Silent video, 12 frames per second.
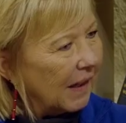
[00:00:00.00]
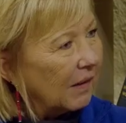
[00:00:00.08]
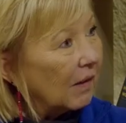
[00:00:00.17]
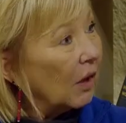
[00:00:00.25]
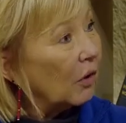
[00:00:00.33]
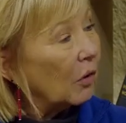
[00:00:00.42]

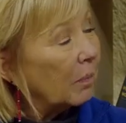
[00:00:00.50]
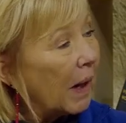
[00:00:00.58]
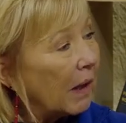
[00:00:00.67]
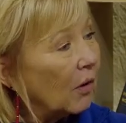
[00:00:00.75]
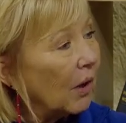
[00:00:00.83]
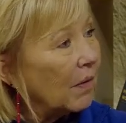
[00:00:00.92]
And your
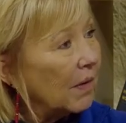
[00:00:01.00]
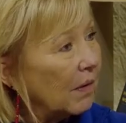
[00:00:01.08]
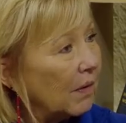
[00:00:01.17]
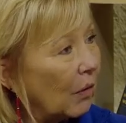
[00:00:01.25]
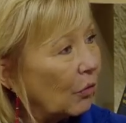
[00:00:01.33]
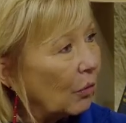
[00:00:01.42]
background's
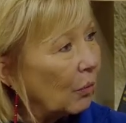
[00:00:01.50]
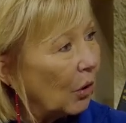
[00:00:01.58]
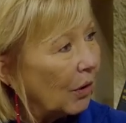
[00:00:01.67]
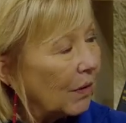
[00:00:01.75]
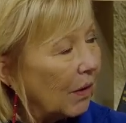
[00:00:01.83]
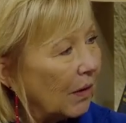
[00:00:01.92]
in social
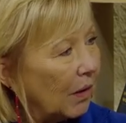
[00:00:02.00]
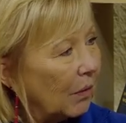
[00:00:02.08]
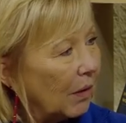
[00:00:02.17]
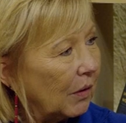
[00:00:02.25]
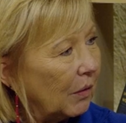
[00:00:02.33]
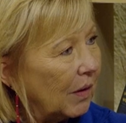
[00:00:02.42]
work, so I know
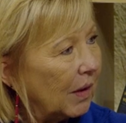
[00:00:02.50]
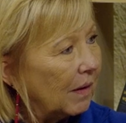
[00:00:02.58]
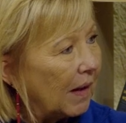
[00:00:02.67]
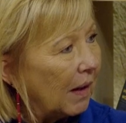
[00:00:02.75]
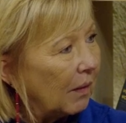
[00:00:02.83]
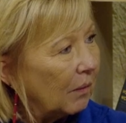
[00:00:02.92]
that you
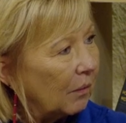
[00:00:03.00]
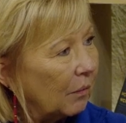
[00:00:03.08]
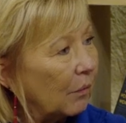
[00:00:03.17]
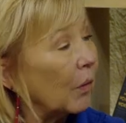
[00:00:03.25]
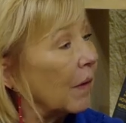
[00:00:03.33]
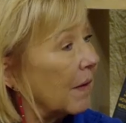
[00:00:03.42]
did that
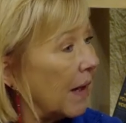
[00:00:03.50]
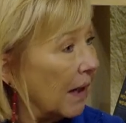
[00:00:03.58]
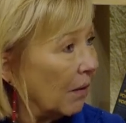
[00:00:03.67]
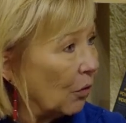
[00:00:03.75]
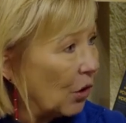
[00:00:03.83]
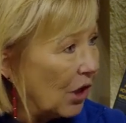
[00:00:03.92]
for the
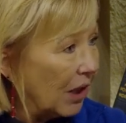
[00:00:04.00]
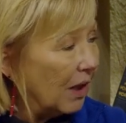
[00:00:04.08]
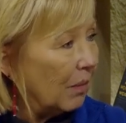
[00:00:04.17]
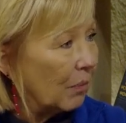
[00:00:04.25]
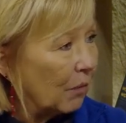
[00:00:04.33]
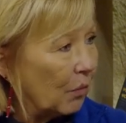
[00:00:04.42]
state of
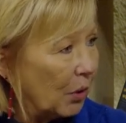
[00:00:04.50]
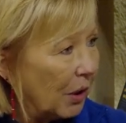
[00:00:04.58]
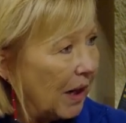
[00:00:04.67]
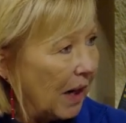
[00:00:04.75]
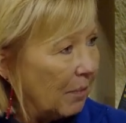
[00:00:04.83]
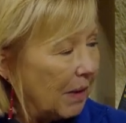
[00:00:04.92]
Virginia before you
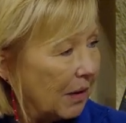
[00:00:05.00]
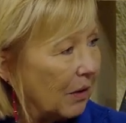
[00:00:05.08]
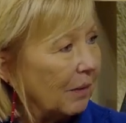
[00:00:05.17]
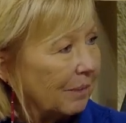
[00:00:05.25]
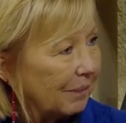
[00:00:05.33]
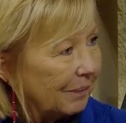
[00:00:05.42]
came
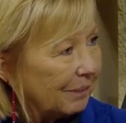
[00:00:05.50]
here.